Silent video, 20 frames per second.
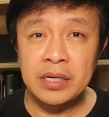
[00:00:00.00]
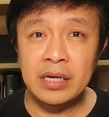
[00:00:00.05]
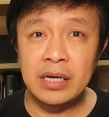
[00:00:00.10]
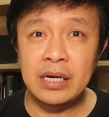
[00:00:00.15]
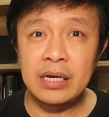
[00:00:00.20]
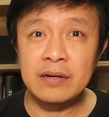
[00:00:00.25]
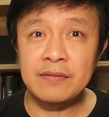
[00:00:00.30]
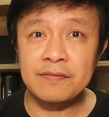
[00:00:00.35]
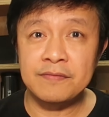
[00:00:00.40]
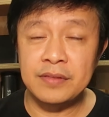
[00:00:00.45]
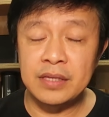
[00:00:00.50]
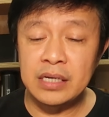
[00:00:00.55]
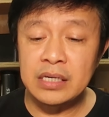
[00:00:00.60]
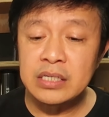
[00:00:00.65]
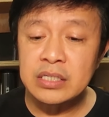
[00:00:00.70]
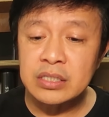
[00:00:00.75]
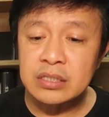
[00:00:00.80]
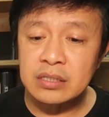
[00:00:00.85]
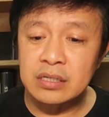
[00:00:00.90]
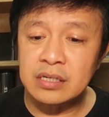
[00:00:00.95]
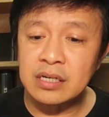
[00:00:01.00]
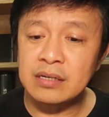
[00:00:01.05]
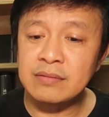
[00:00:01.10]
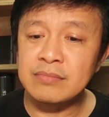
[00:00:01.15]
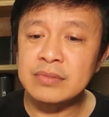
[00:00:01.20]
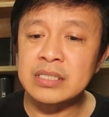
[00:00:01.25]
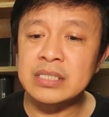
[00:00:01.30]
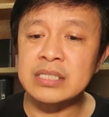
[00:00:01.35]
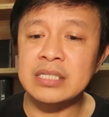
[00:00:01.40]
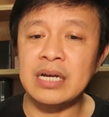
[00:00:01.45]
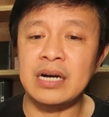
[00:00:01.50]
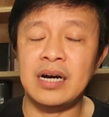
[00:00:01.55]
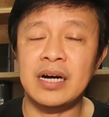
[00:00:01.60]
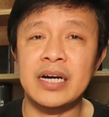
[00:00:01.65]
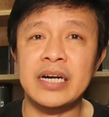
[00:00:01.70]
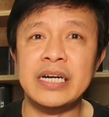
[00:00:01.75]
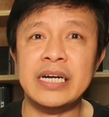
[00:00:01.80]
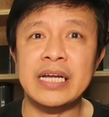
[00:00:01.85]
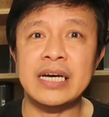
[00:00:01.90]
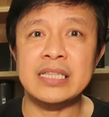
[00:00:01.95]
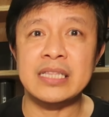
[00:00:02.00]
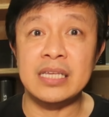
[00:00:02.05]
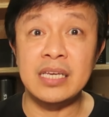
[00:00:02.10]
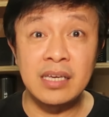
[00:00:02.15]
if these terms are not